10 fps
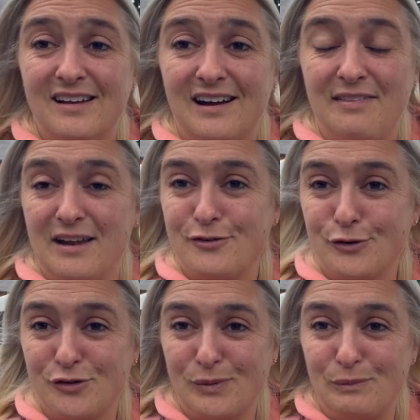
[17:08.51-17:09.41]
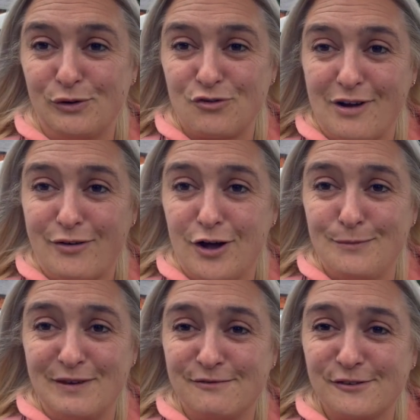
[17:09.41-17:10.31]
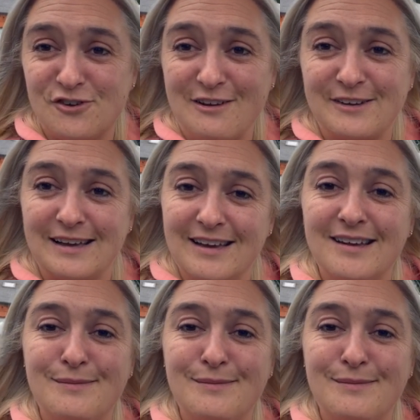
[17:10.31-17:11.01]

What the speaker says: And then of course we will drive home in full traffic,